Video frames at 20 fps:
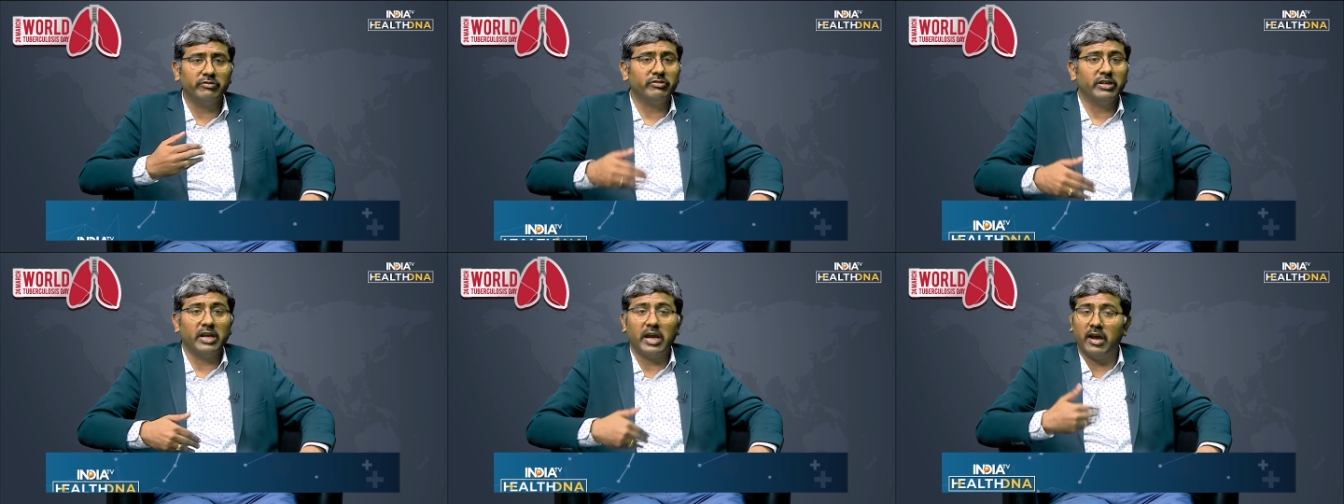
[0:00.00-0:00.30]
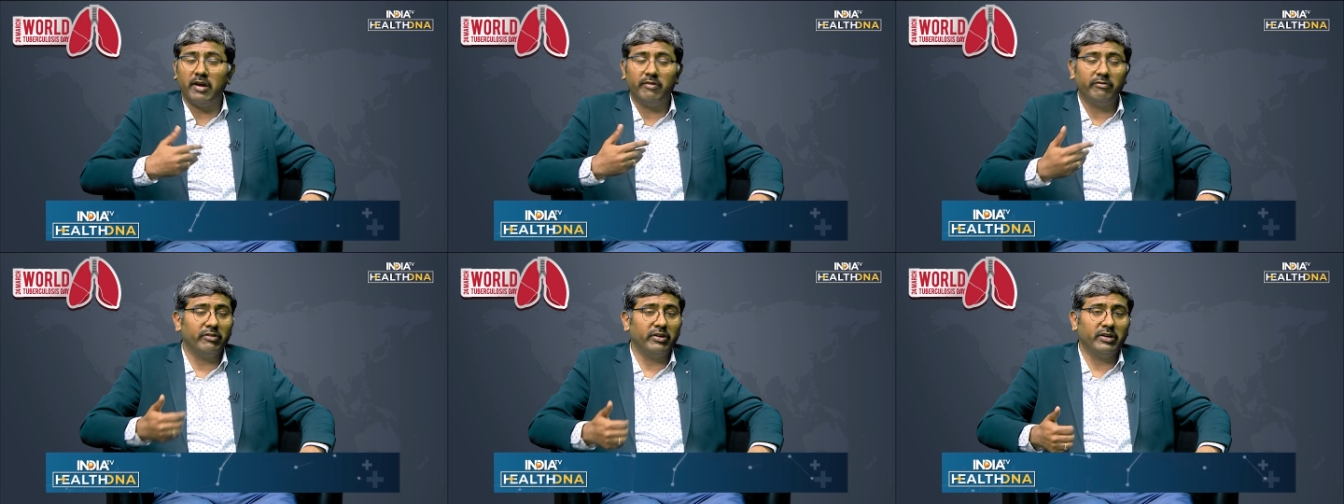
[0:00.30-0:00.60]
we
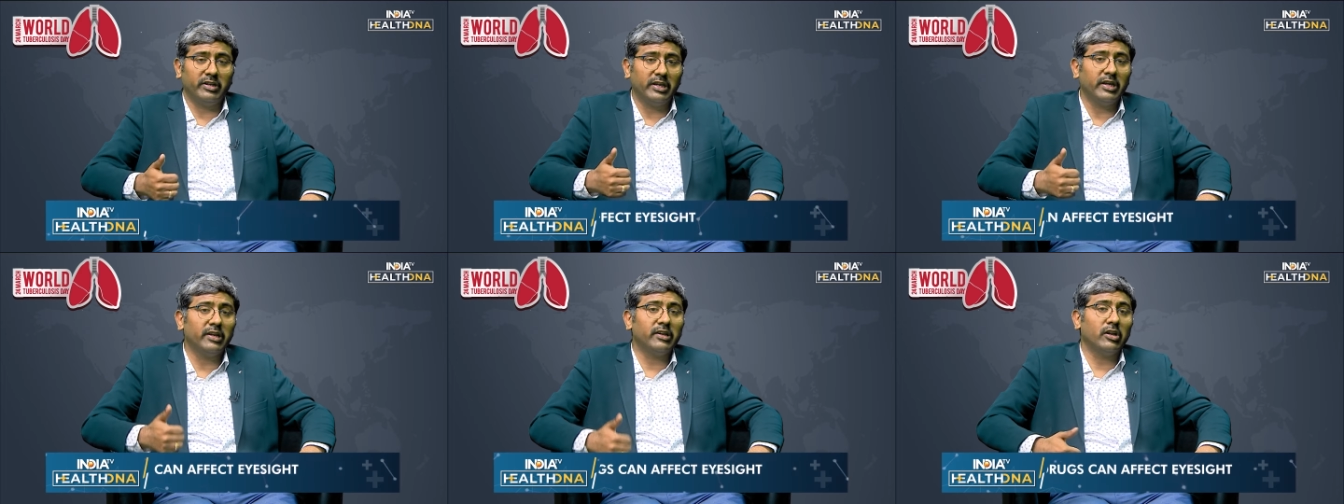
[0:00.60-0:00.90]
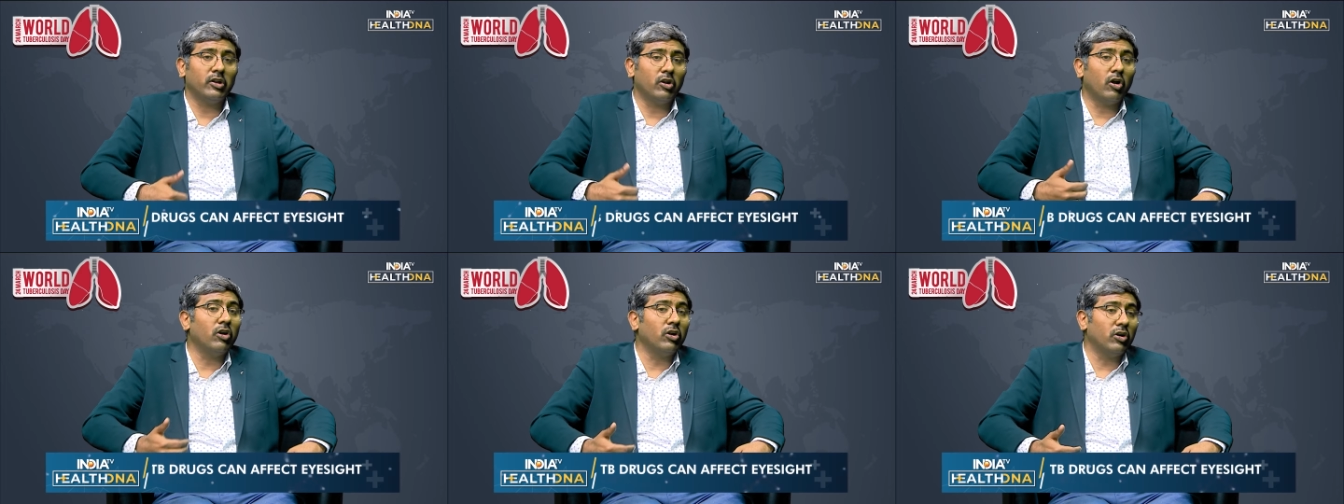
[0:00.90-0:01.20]
have, they are
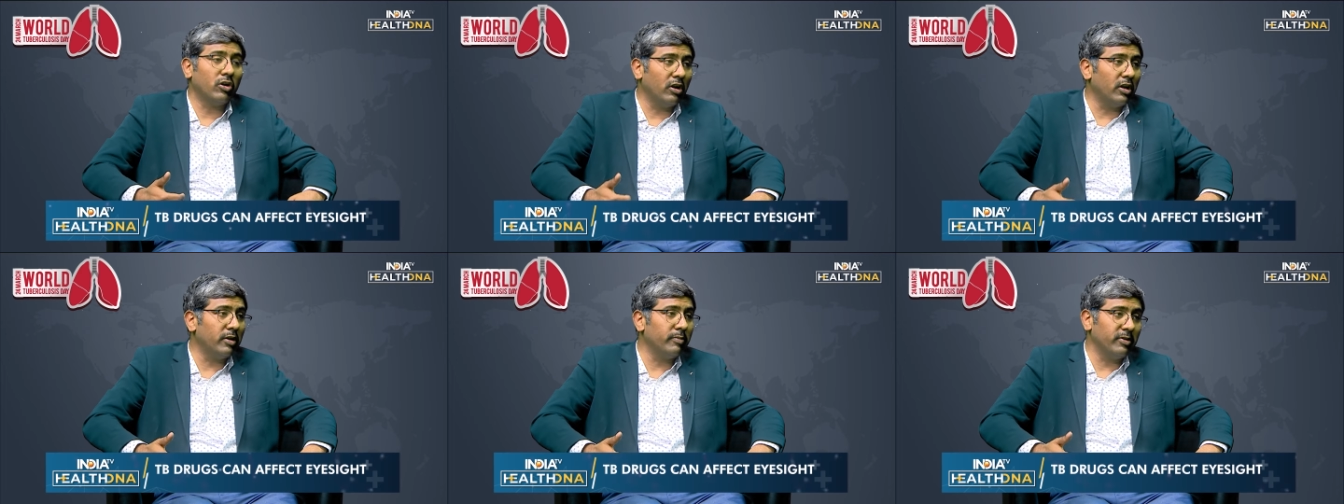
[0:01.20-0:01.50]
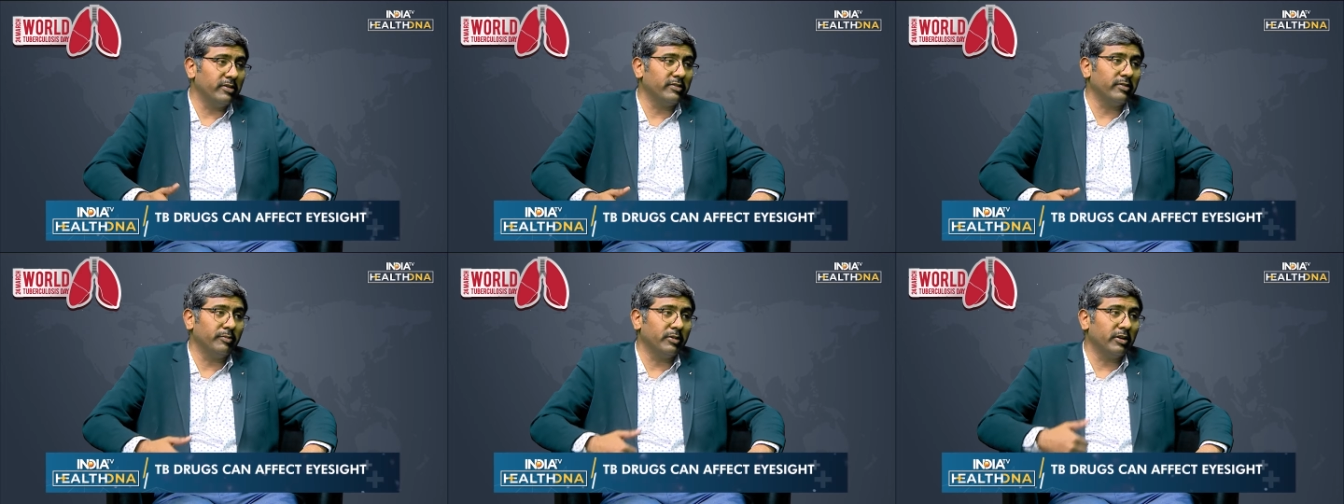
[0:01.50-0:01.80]
a
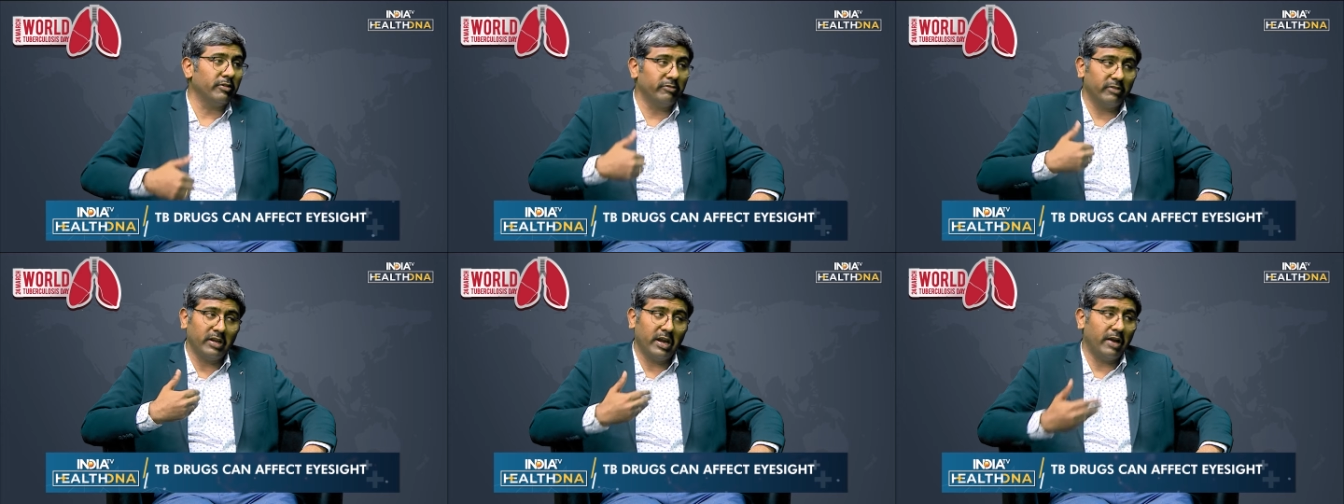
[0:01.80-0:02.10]
non-tolerable symptom. We